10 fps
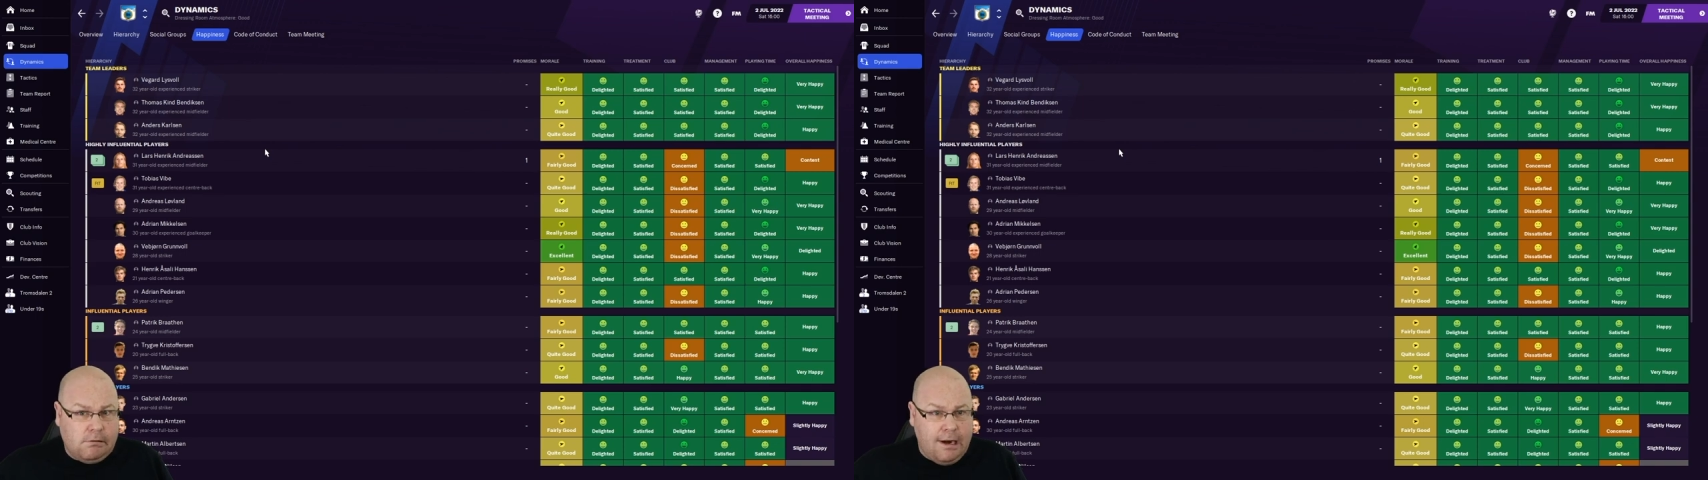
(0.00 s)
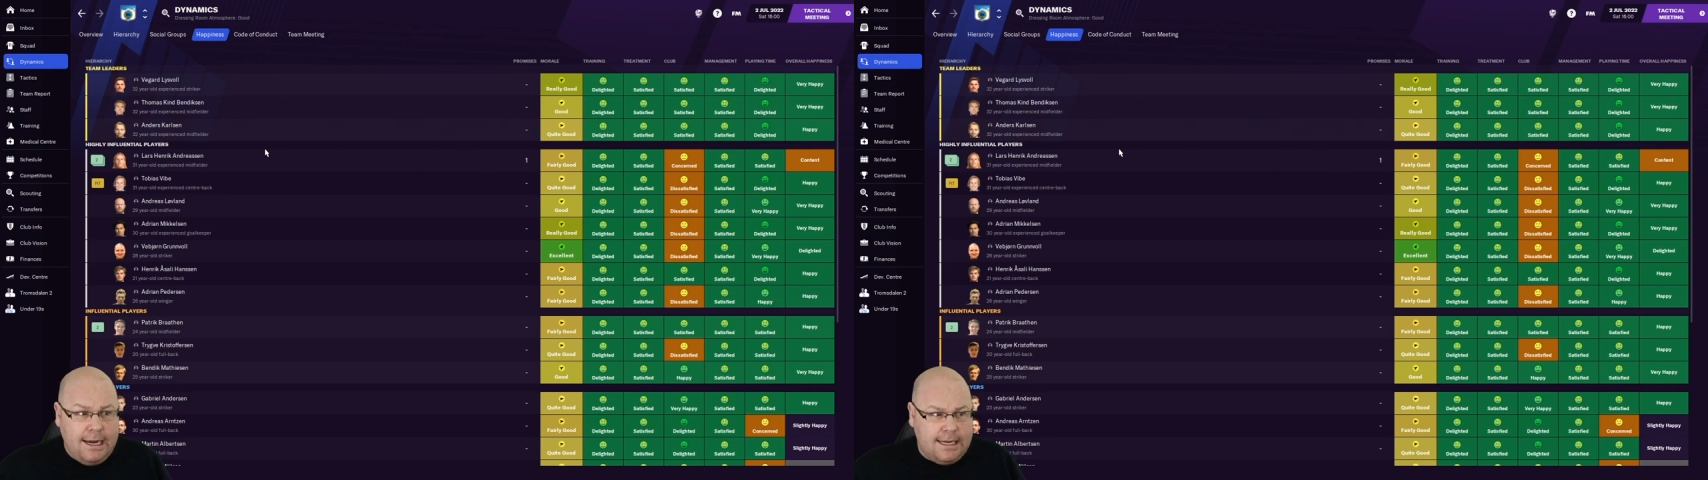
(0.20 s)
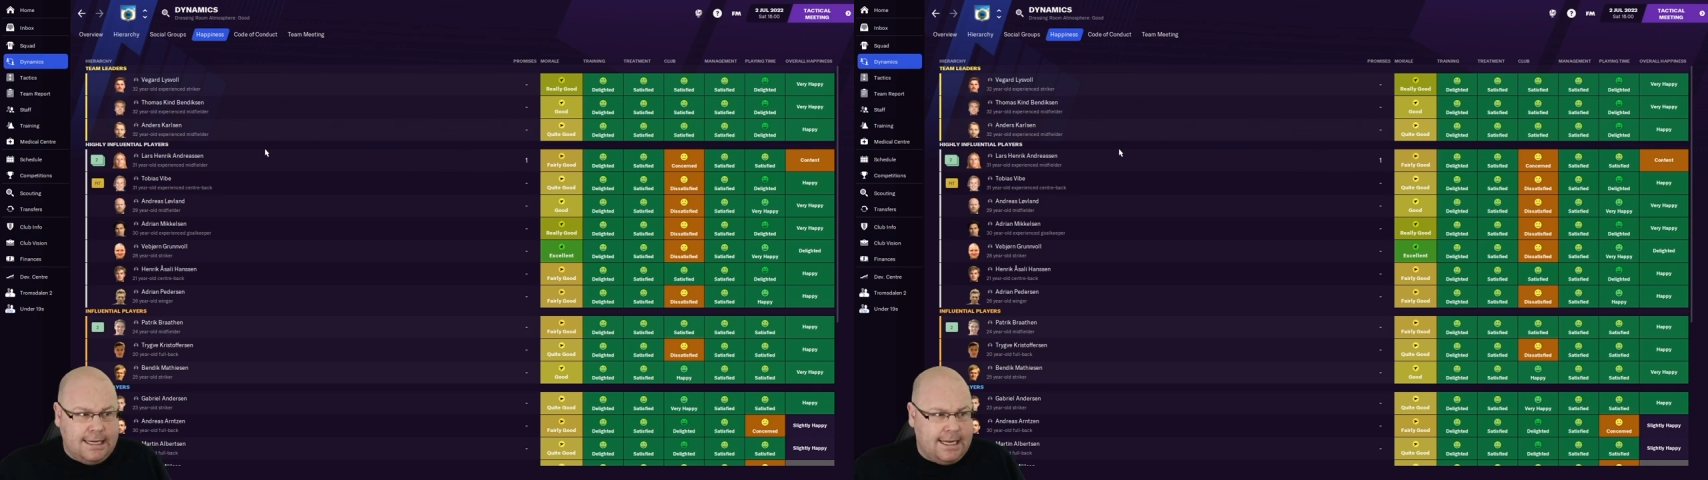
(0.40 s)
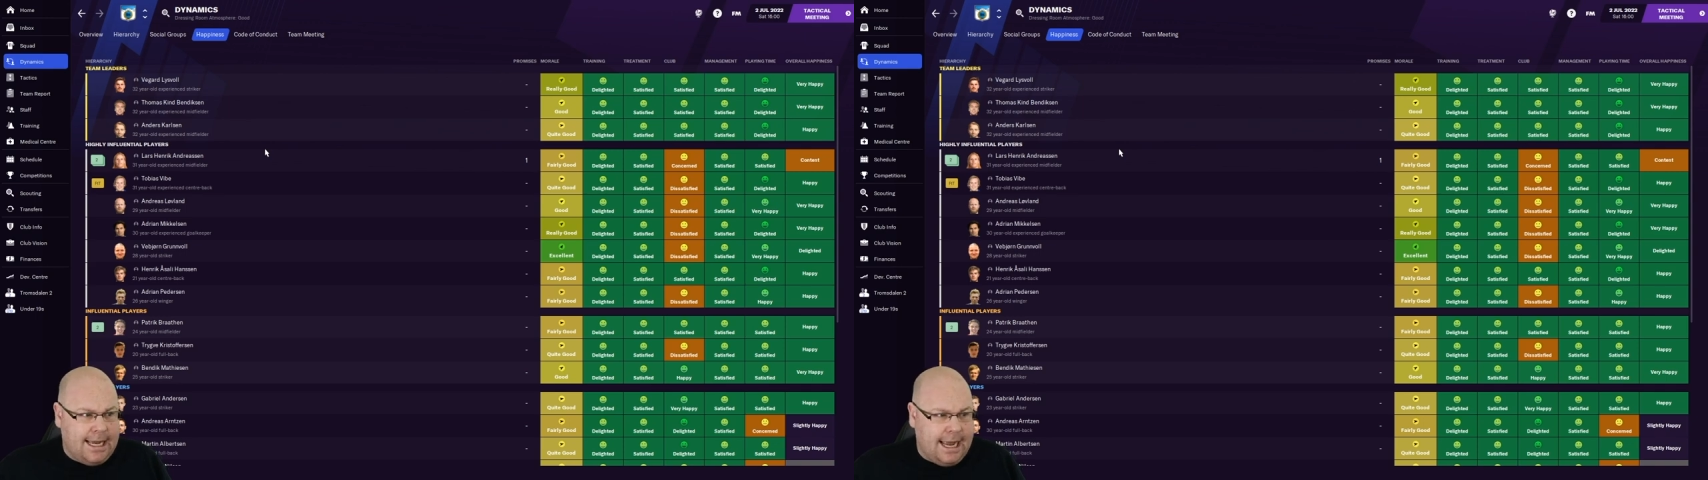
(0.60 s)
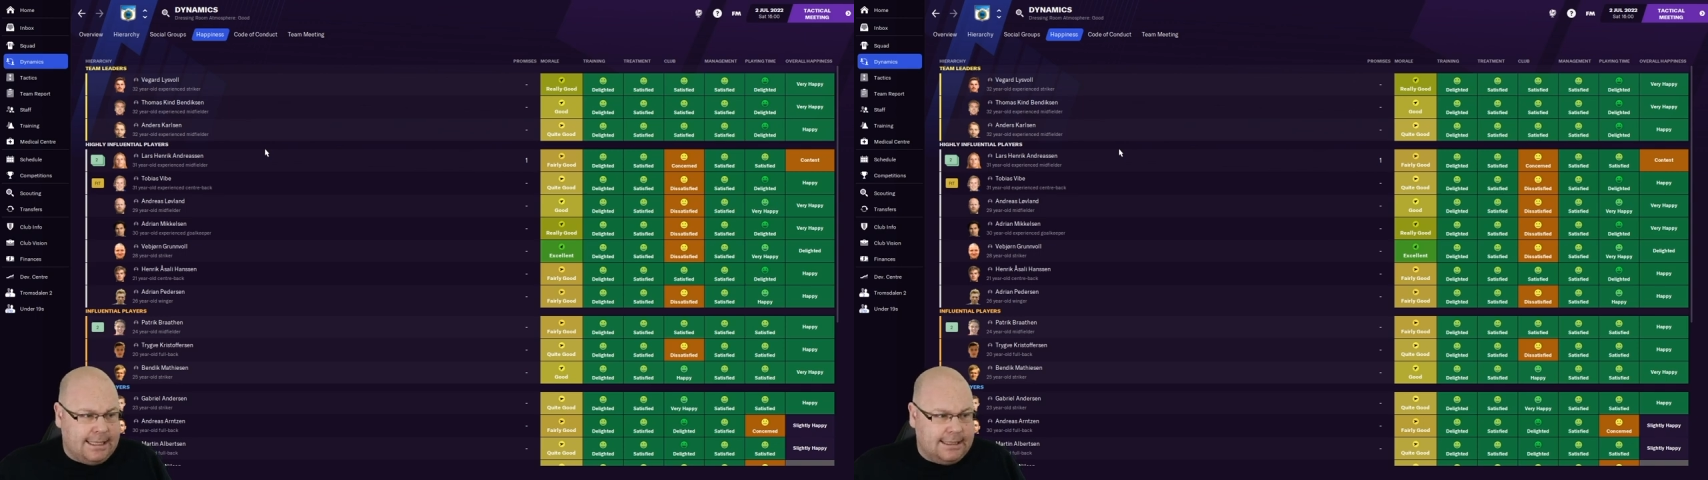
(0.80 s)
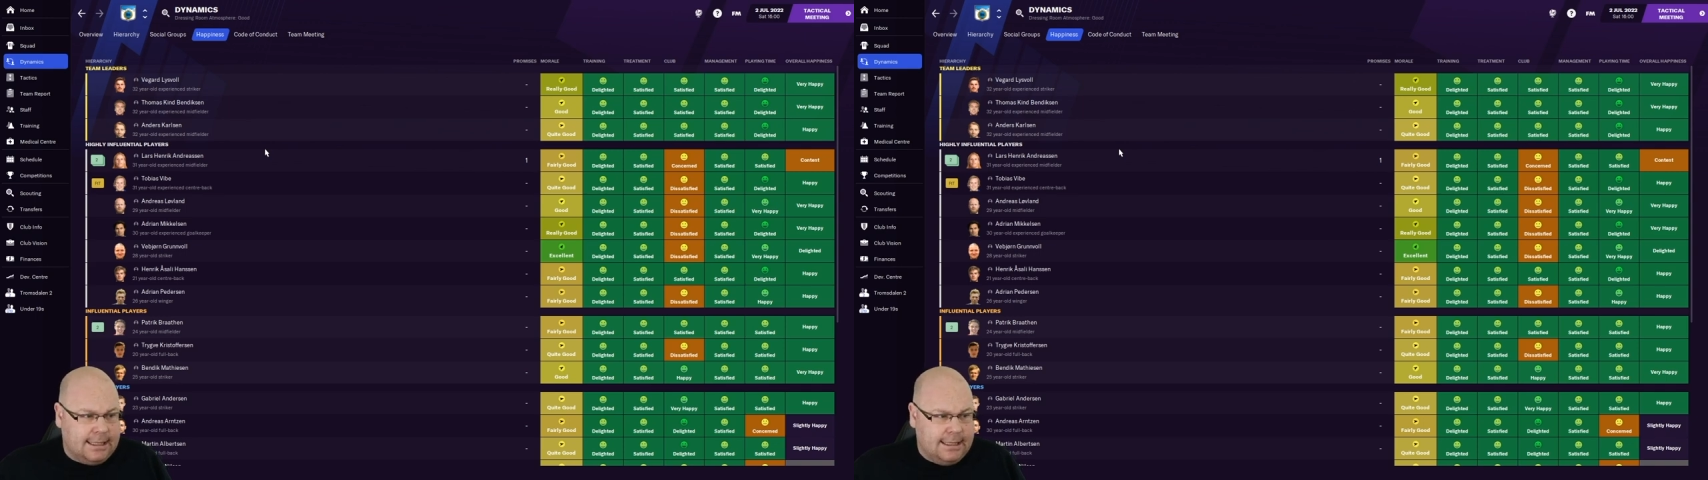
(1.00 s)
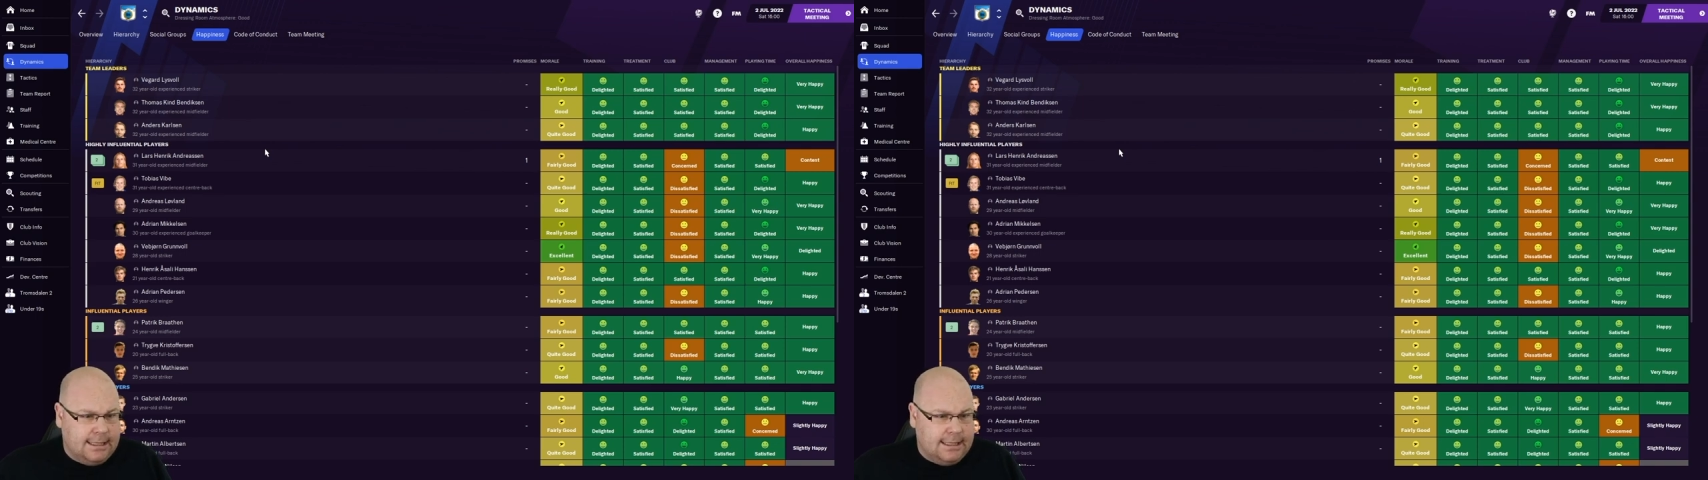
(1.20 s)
ready yet.